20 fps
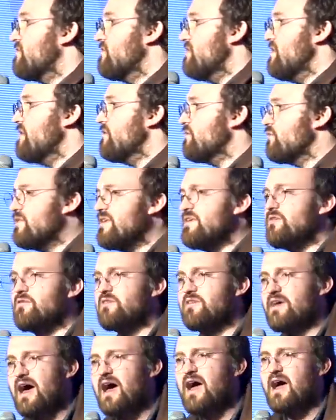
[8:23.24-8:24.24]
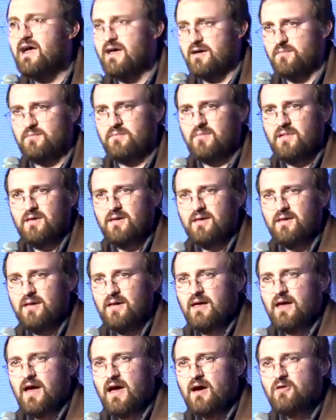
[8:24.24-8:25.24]
seeing real time
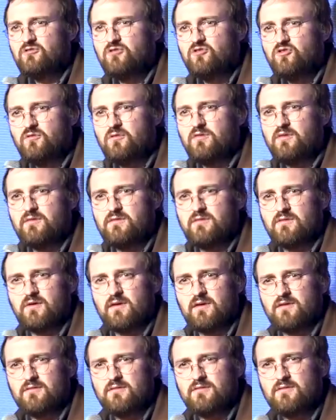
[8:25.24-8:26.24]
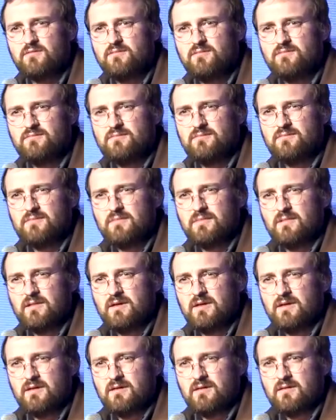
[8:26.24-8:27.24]
how to do these things.
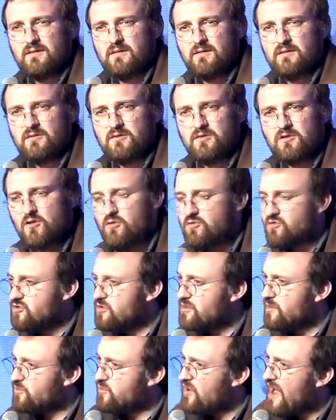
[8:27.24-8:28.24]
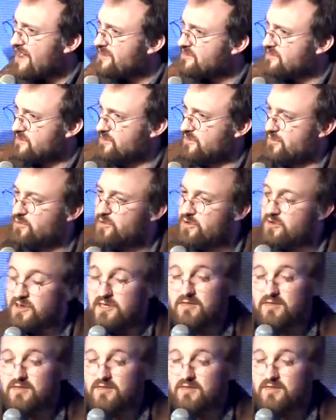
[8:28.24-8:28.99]
To go to the practical, we're in